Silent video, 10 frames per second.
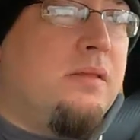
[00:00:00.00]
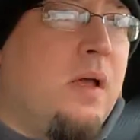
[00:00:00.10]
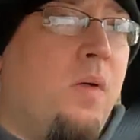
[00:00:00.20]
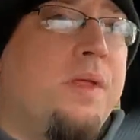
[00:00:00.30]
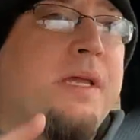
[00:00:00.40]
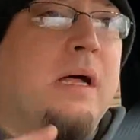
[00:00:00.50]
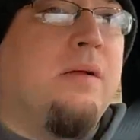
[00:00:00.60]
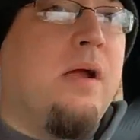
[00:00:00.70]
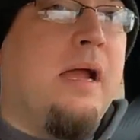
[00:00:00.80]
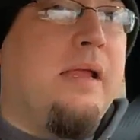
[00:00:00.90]
the only
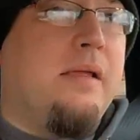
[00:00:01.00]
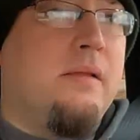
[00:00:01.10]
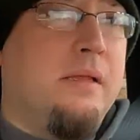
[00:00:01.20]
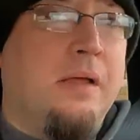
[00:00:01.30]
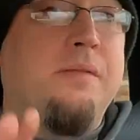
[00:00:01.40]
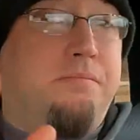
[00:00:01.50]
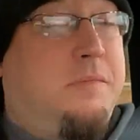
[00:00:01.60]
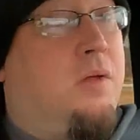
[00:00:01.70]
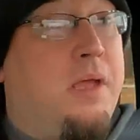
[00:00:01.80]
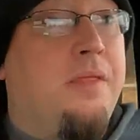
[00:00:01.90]

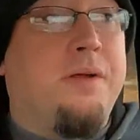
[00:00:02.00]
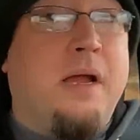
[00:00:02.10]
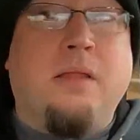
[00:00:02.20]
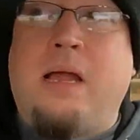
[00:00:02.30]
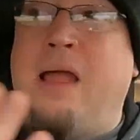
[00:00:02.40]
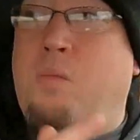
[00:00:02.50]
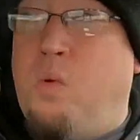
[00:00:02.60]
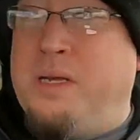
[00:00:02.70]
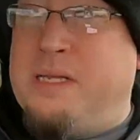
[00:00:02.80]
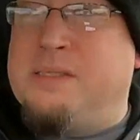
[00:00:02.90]
other color I
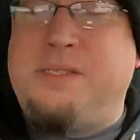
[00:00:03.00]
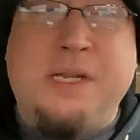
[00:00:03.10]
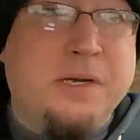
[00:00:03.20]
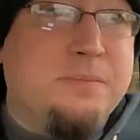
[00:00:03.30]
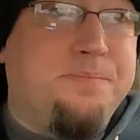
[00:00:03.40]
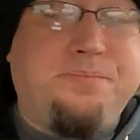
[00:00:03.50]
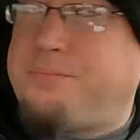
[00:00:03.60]
would consider